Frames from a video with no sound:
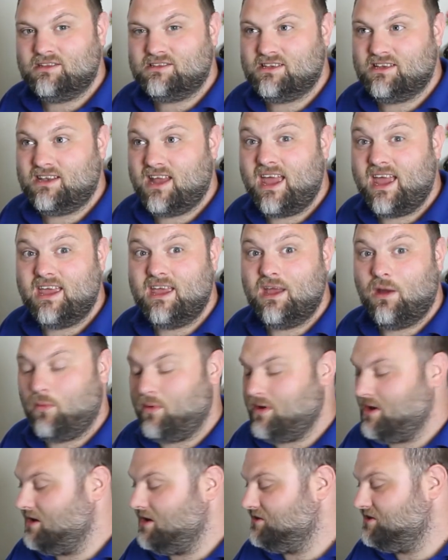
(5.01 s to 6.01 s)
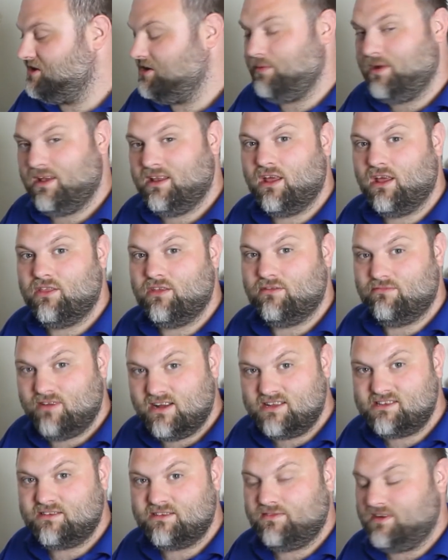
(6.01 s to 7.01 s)
Today we are doing the
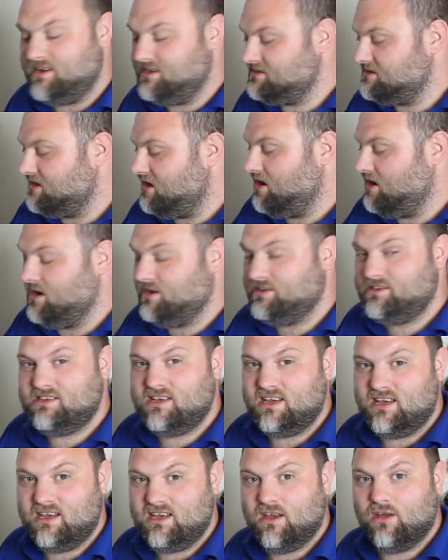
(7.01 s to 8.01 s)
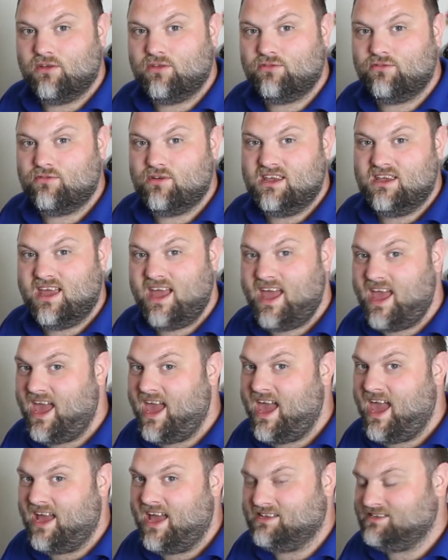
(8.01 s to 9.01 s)
Retevis
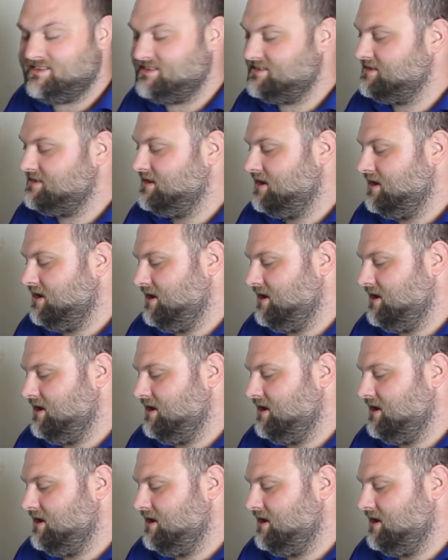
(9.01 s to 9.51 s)
RT3S.